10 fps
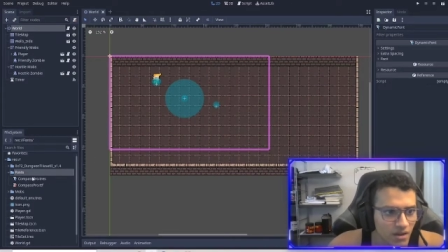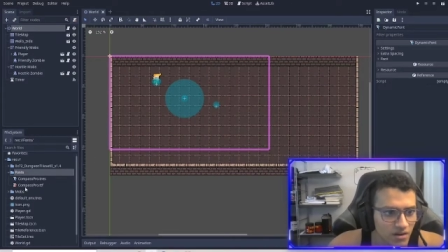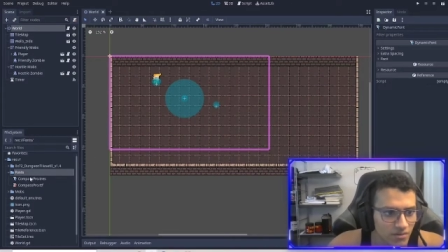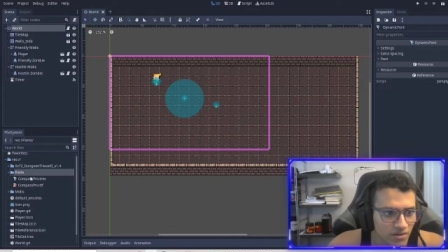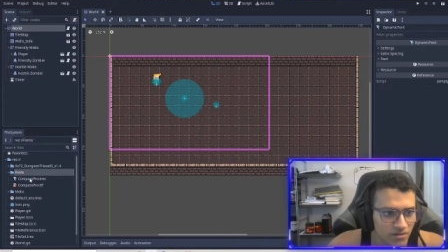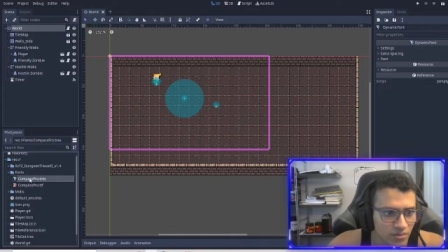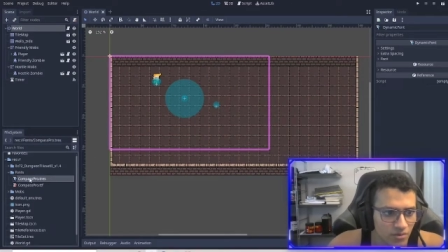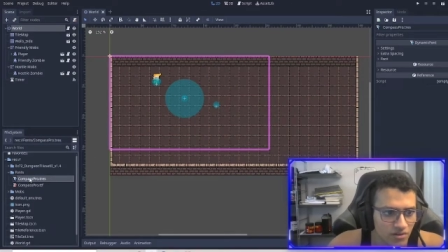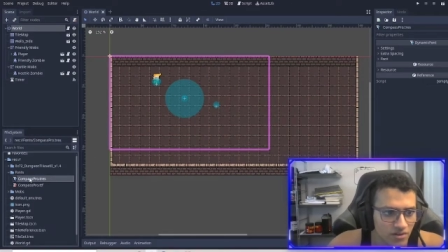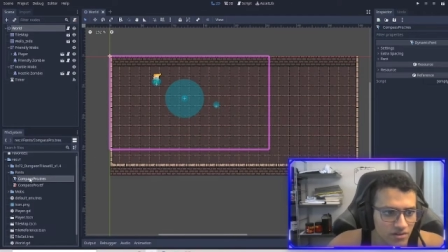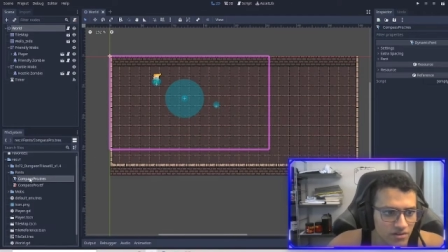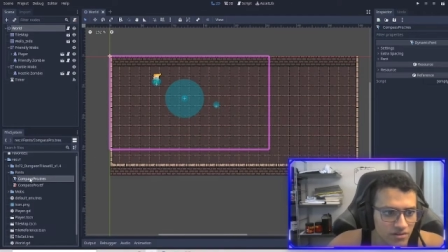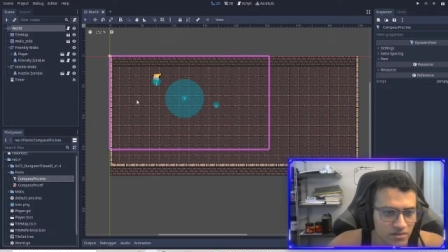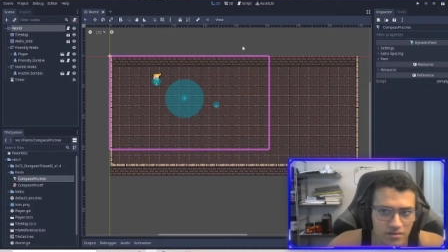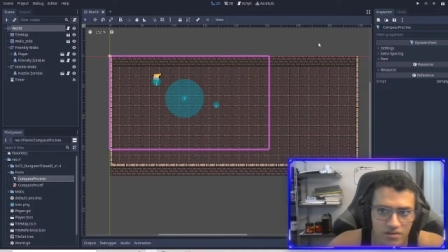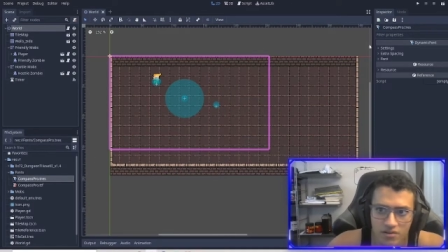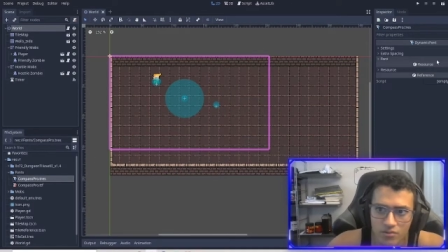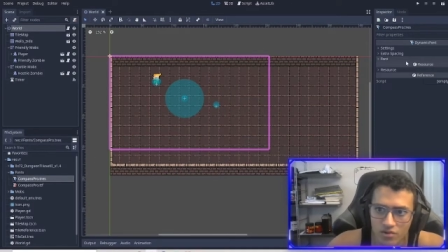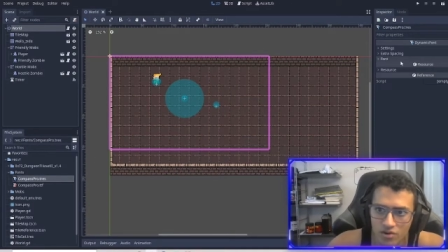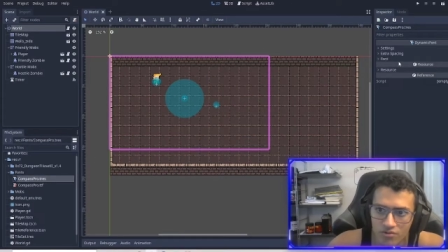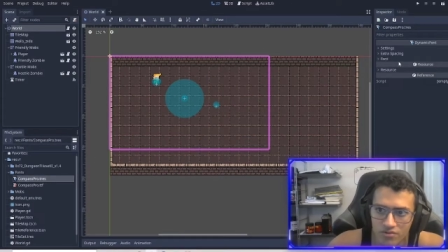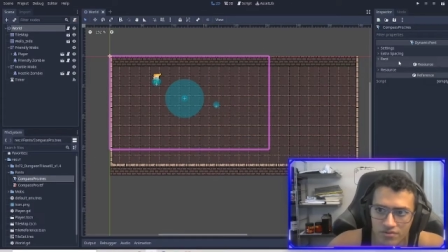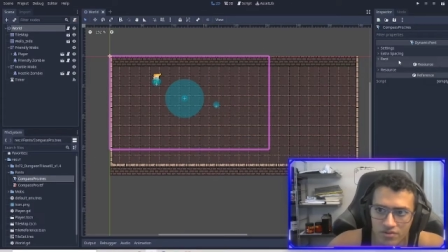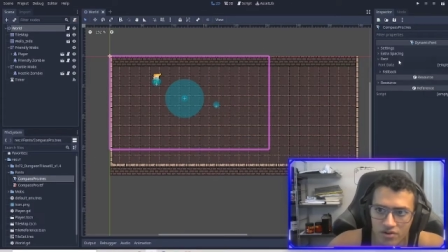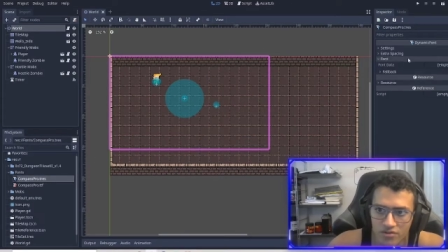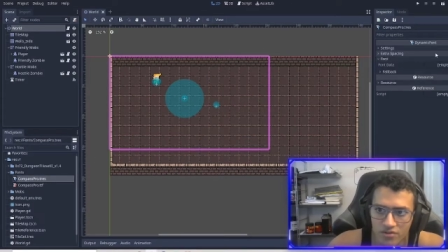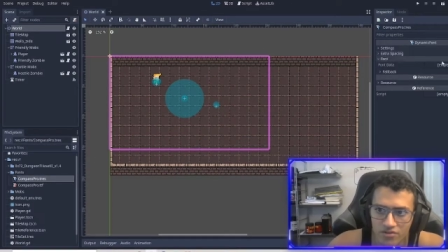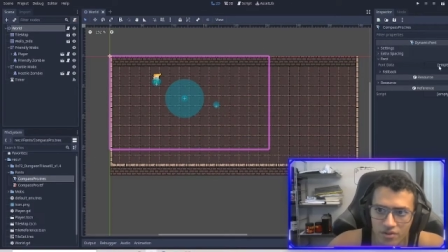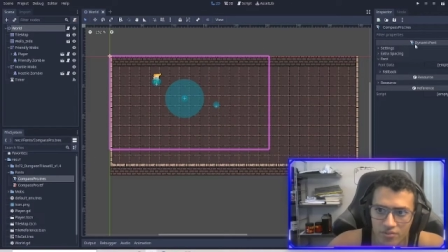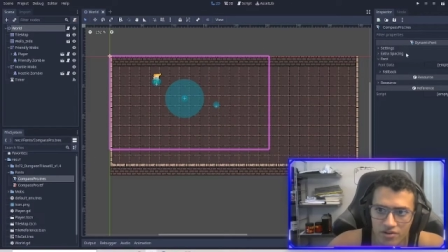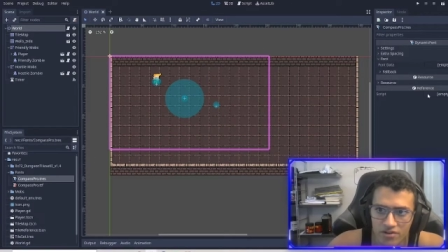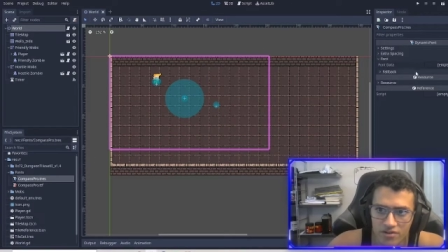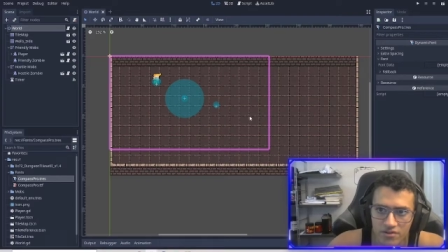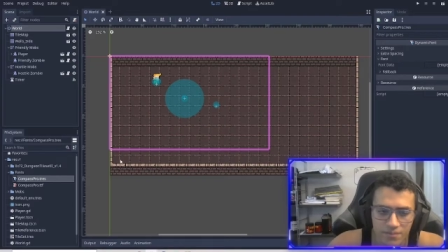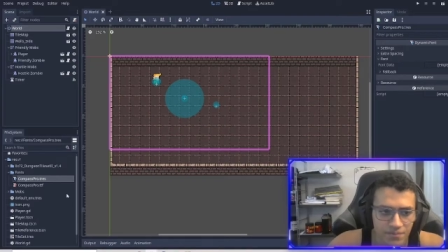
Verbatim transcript: And if I double click it, we'll go into font on the top right here